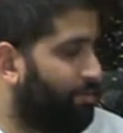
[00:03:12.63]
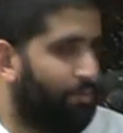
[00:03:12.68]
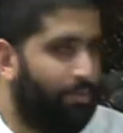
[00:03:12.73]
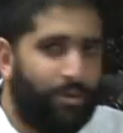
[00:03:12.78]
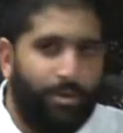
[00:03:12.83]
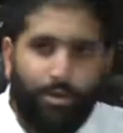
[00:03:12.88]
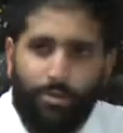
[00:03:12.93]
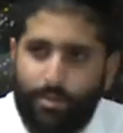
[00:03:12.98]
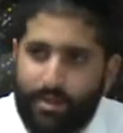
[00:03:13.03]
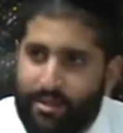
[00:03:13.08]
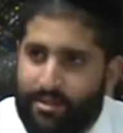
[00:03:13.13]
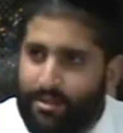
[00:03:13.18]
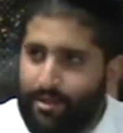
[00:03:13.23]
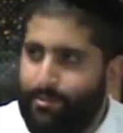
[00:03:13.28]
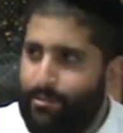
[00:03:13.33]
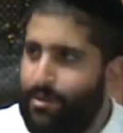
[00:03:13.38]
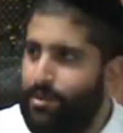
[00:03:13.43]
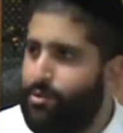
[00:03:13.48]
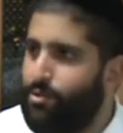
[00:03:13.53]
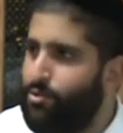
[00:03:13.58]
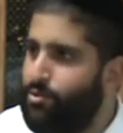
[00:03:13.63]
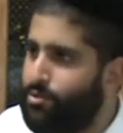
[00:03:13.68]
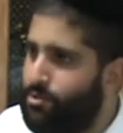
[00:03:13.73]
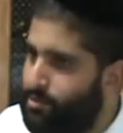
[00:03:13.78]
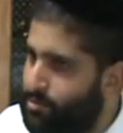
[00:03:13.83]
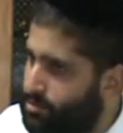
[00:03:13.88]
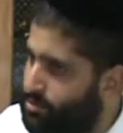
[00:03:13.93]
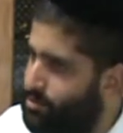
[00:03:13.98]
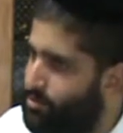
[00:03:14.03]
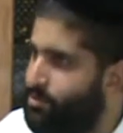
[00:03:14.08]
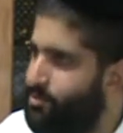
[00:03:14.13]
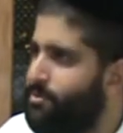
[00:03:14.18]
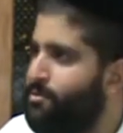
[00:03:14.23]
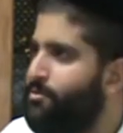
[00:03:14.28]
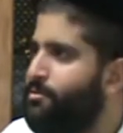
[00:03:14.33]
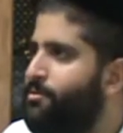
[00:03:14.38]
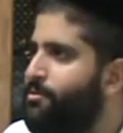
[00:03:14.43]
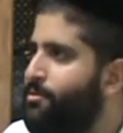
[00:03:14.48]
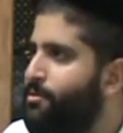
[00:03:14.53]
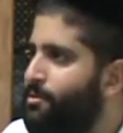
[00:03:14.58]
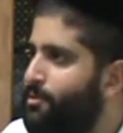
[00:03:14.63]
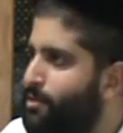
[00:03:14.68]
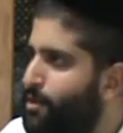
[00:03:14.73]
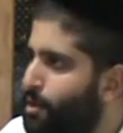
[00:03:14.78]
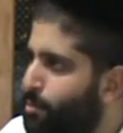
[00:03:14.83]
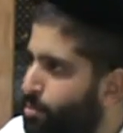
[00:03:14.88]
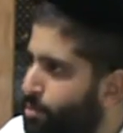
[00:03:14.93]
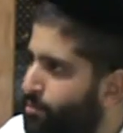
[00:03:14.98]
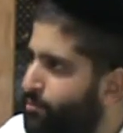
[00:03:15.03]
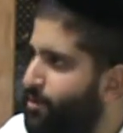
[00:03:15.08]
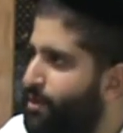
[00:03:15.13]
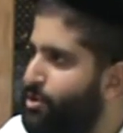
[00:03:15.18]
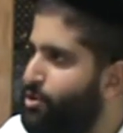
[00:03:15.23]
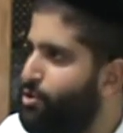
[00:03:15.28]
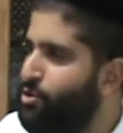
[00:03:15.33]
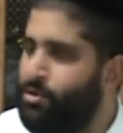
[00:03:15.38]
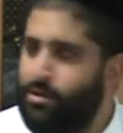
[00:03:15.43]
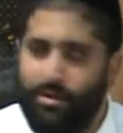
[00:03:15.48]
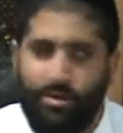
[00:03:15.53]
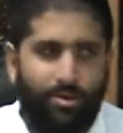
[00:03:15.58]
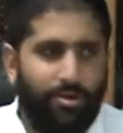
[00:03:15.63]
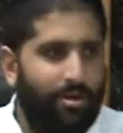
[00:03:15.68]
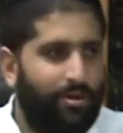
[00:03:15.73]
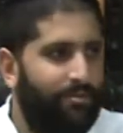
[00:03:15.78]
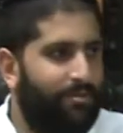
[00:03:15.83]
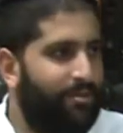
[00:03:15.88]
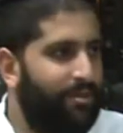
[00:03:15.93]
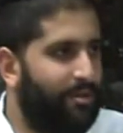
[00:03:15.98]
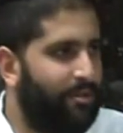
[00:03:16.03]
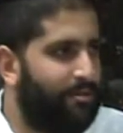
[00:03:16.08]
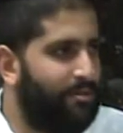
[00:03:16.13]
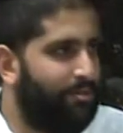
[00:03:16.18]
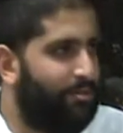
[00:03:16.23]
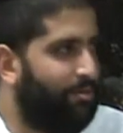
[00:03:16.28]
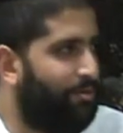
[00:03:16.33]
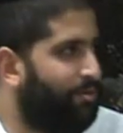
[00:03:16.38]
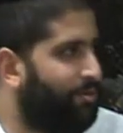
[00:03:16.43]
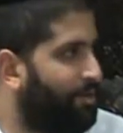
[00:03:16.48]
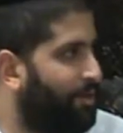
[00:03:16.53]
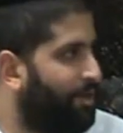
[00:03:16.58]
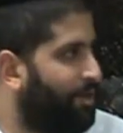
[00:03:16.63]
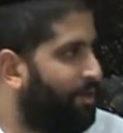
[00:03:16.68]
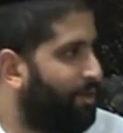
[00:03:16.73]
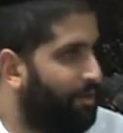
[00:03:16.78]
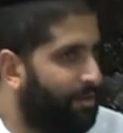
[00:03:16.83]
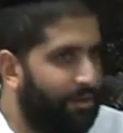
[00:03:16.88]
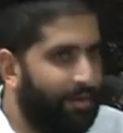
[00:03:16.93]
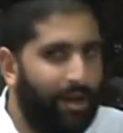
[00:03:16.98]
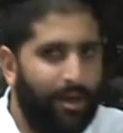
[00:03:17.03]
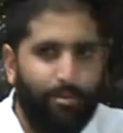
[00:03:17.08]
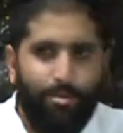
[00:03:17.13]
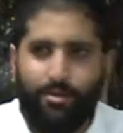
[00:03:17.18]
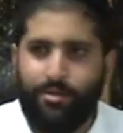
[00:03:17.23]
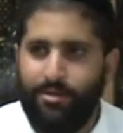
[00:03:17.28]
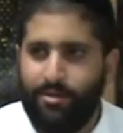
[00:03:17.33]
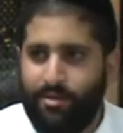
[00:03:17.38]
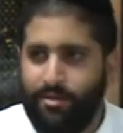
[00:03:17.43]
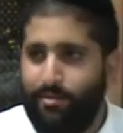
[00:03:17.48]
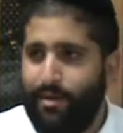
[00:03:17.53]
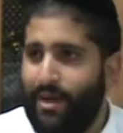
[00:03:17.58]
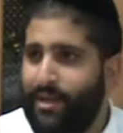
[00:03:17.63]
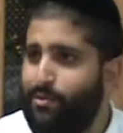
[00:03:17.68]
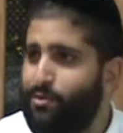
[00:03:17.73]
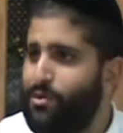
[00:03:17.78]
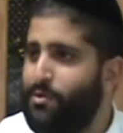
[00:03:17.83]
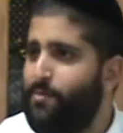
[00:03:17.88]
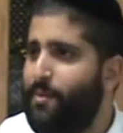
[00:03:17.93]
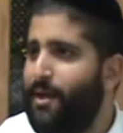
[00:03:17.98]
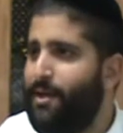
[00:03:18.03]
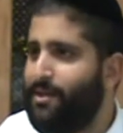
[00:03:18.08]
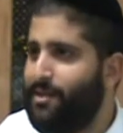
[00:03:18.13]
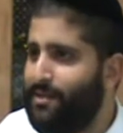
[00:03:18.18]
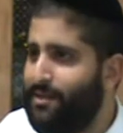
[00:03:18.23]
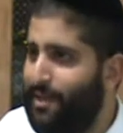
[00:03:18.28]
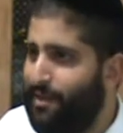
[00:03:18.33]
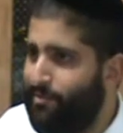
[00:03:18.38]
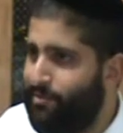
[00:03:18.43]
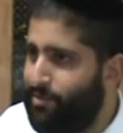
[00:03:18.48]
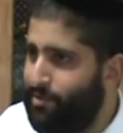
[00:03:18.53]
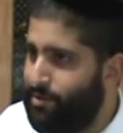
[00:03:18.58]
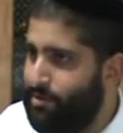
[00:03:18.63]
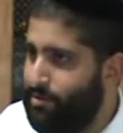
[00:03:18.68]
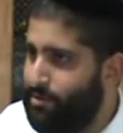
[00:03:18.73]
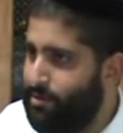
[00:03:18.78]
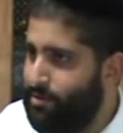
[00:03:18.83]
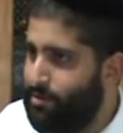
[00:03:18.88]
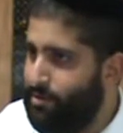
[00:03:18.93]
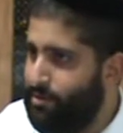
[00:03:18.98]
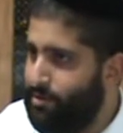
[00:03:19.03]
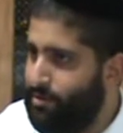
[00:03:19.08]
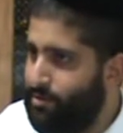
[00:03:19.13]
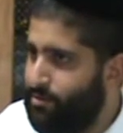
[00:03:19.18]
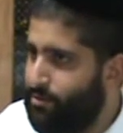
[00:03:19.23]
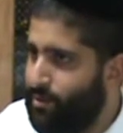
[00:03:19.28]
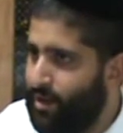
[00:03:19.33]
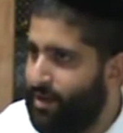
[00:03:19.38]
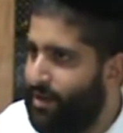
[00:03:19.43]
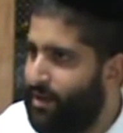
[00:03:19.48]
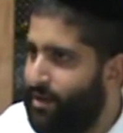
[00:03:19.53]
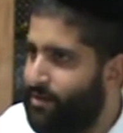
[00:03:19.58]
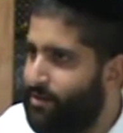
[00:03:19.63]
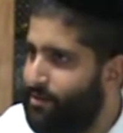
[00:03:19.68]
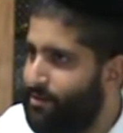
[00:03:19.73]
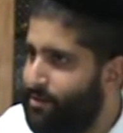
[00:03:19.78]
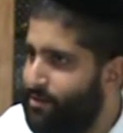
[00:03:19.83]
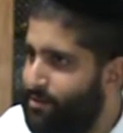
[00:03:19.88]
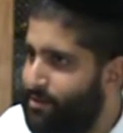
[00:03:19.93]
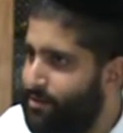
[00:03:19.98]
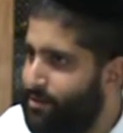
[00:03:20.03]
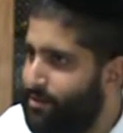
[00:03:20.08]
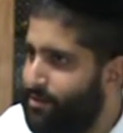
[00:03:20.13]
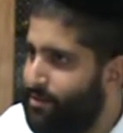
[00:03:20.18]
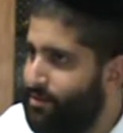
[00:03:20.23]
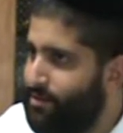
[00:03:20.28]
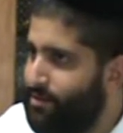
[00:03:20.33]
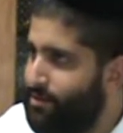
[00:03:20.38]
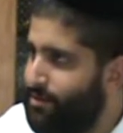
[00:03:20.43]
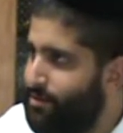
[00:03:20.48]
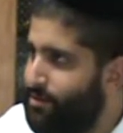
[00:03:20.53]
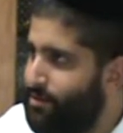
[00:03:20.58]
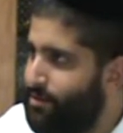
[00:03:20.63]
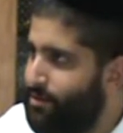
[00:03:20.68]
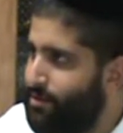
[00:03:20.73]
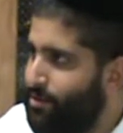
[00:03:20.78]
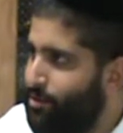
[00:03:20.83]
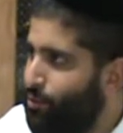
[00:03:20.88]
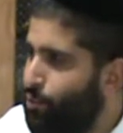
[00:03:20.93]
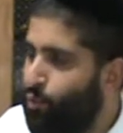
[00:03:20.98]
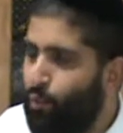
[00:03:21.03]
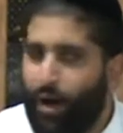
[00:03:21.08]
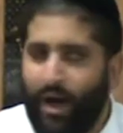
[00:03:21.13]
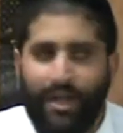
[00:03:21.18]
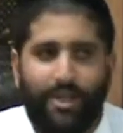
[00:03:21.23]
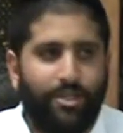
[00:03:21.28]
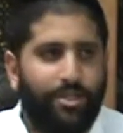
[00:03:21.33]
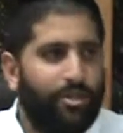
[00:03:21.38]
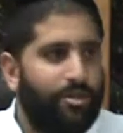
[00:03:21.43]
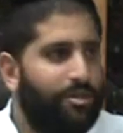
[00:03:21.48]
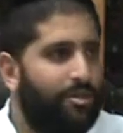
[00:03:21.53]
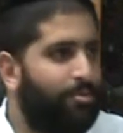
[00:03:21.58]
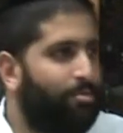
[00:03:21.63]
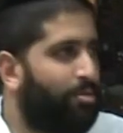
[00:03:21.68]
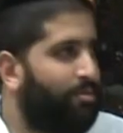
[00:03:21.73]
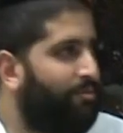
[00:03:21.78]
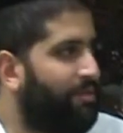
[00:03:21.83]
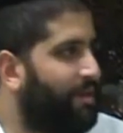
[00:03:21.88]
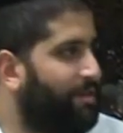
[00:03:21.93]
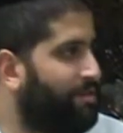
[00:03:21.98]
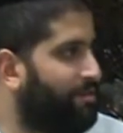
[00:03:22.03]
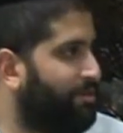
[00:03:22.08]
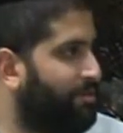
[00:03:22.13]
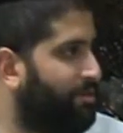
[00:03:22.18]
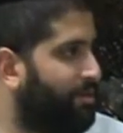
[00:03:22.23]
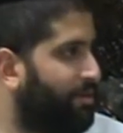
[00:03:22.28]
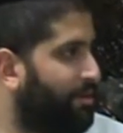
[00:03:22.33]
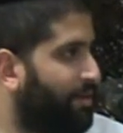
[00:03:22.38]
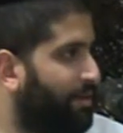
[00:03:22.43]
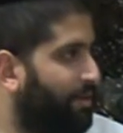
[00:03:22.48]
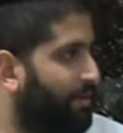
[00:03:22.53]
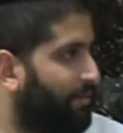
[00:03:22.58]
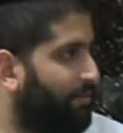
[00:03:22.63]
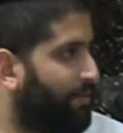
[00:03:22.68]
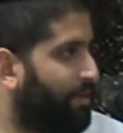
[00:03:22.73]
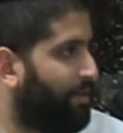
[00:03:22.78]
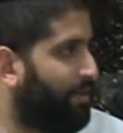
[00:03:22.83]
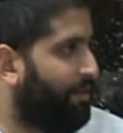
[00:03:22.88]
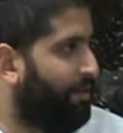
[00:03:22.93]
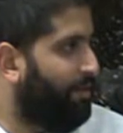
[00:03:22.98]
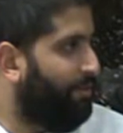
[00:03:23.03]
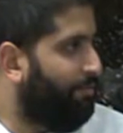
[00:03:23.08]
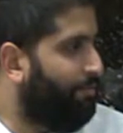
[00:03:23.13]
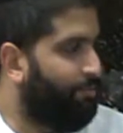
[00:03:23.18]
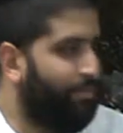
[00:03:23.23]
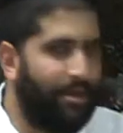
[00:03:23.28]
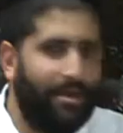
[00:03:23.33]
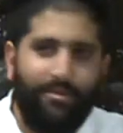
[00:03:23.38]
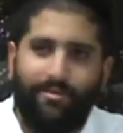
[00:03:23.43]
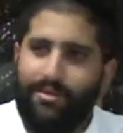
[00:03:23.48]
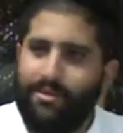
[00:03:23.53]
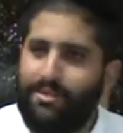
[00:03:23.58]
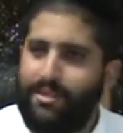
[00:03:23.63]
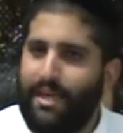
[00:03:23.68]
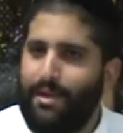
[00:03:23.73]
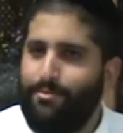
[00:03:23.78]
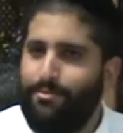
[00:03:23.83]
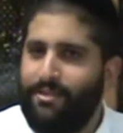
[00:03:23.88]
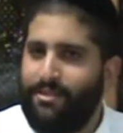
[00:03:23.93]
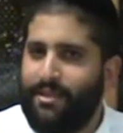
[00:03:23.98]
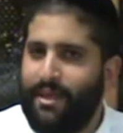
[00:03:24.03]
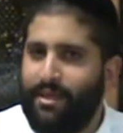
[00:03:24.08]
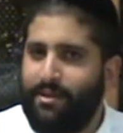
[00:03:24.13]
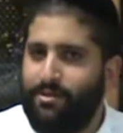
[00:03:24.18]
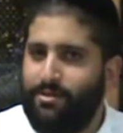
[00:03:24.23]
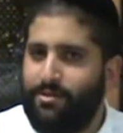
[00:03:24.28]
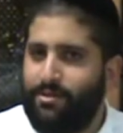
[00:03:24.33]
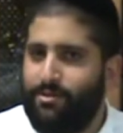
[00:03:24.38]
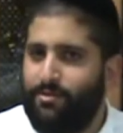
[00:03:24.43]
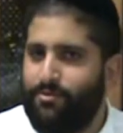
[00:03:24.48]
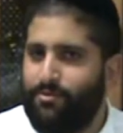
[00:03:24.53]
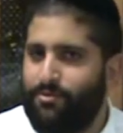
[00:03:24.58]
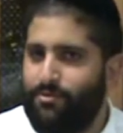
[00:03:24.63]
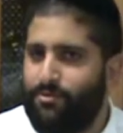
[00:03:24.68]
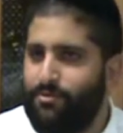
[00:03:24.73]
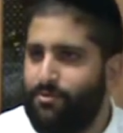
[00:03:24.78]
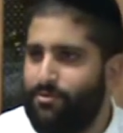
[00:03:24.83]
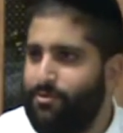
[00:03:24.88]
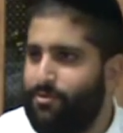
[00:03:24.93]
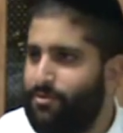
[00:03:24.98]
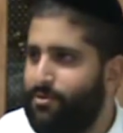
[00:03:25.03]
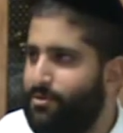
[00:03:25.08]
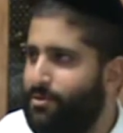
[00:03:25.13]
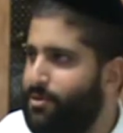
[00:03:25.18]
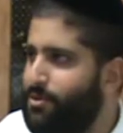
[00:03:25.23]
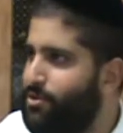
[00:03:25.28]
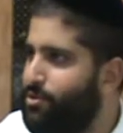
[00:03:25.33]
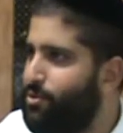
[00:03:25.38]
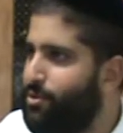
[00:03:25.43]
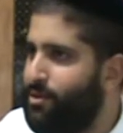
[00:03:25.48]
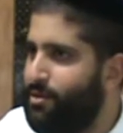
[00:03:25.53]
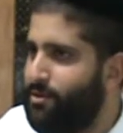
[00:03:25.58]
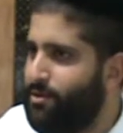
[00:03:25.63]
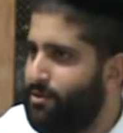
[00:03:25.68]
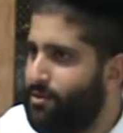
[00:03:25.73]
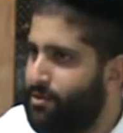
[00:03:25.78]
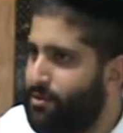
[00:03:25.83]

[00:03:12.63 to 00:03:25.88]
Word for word: When you meet somebody who's a professional in a certain field, so they're able to demand respect in that field. Why not? Why should the professor be of the same status of the student?